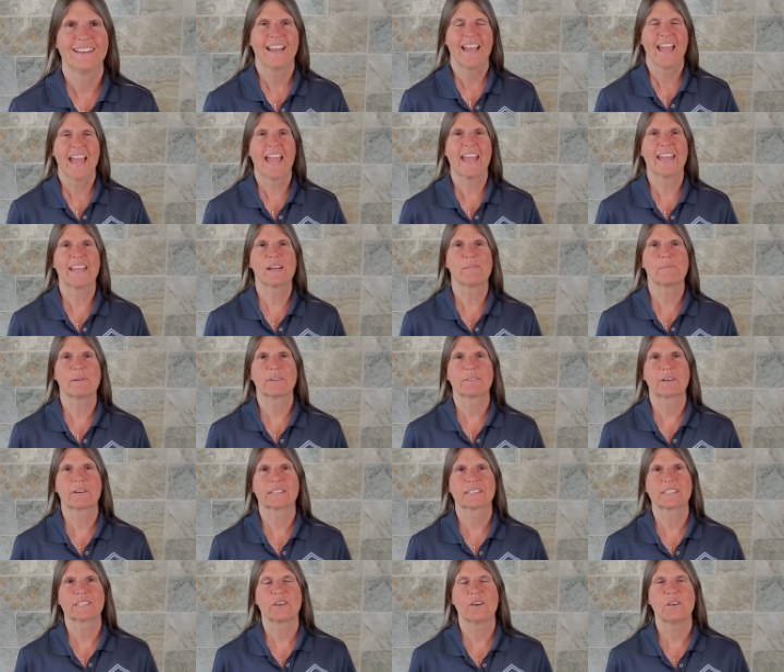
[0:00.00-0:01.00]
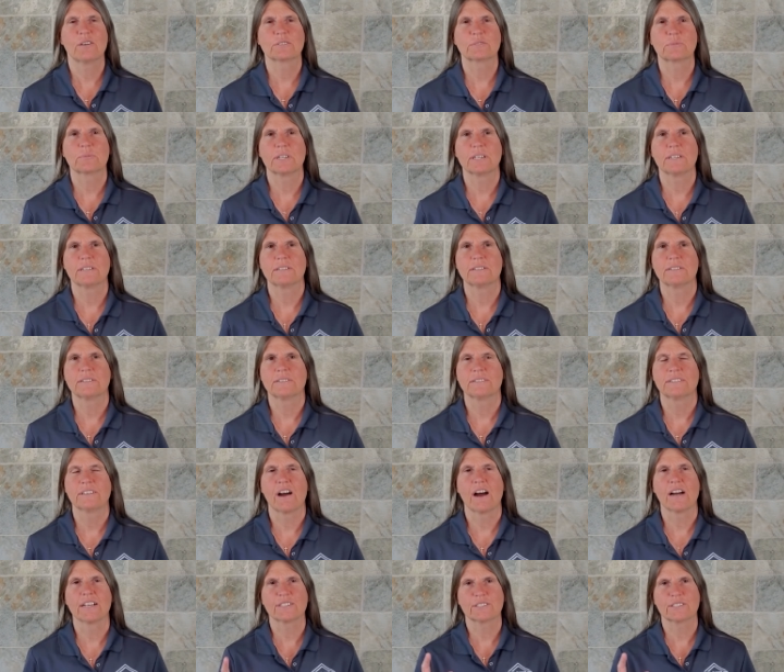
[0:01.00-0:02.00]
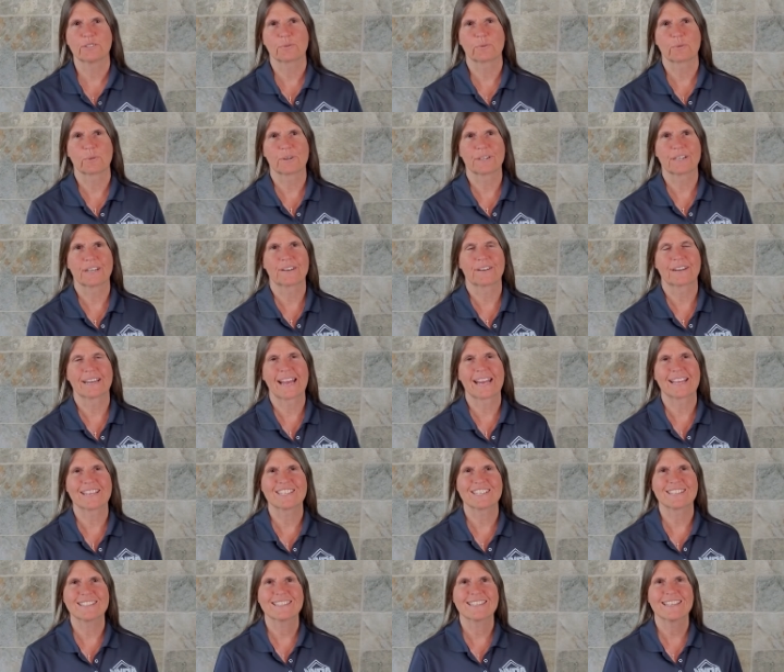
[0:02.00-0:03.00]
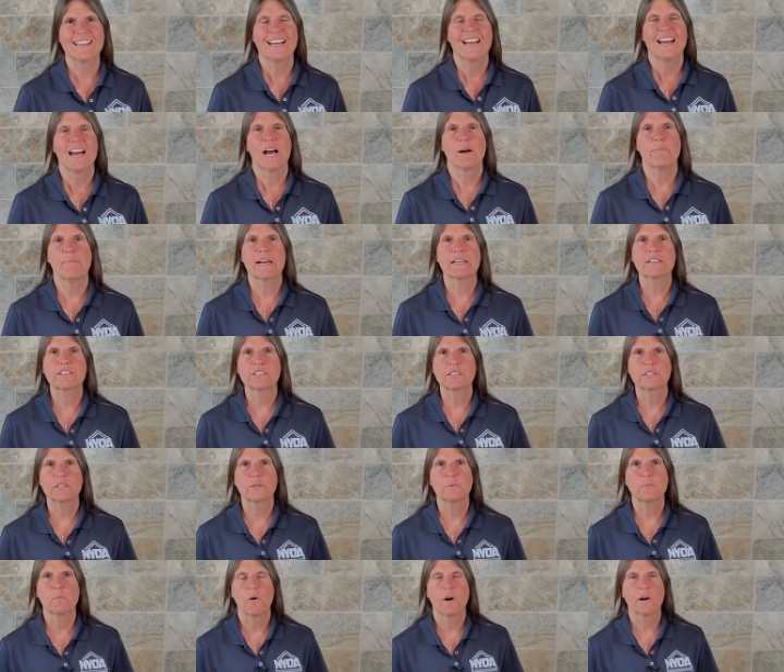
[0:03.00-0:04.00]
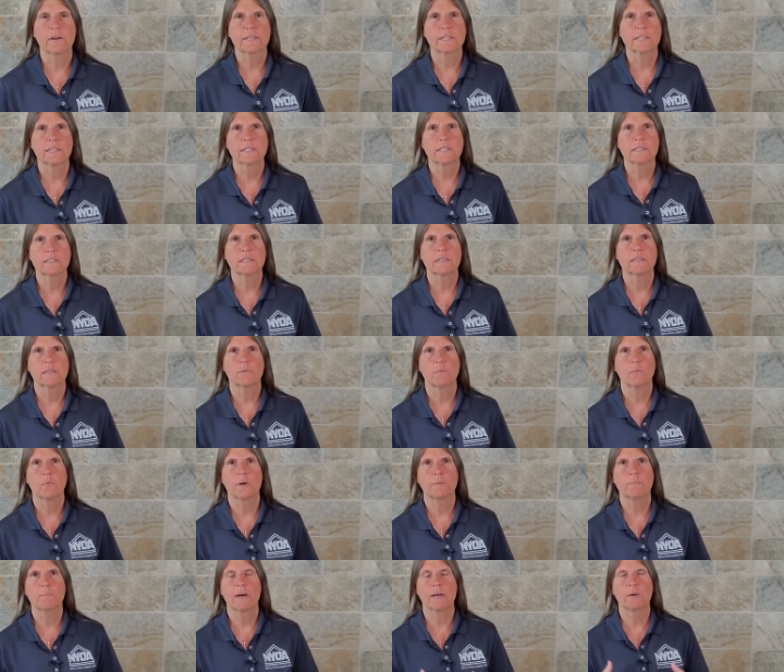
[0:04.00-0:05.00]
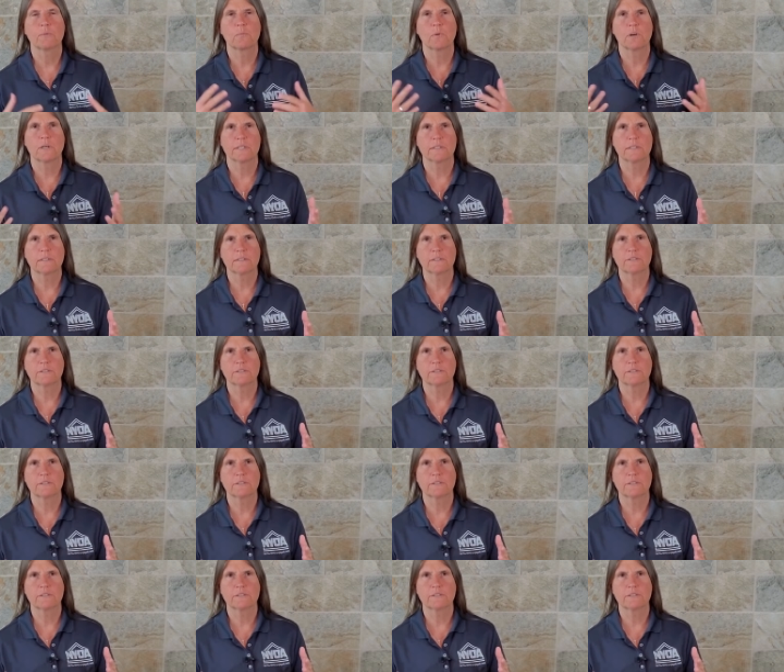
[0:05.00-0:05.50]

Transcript: Hey, I'm Ann-Riley Caldwell, not your ordinary agent. I'm actually walking one by one